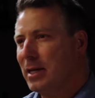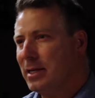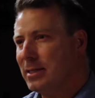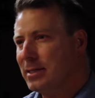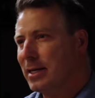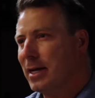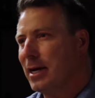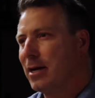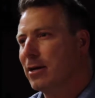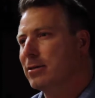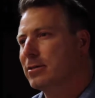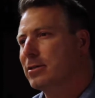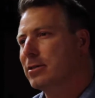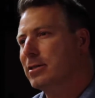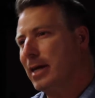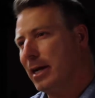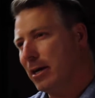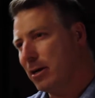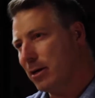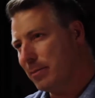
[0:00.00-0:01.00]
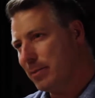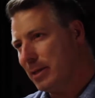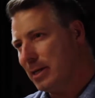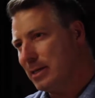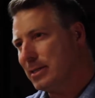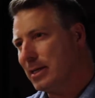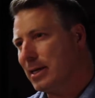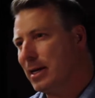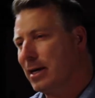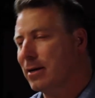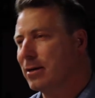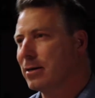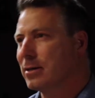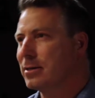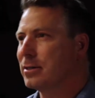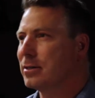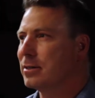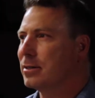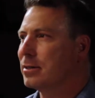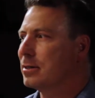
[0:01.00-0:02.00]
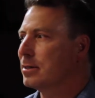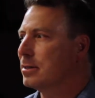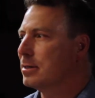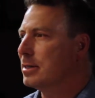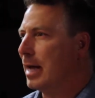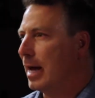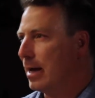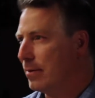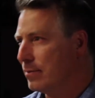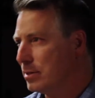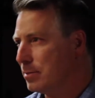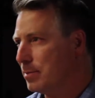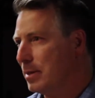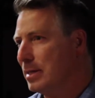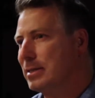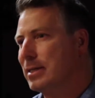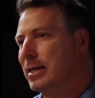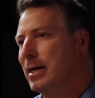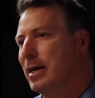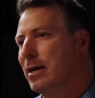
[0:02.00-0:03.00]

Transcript: plays a character, Terry plays a character, Tavis plays a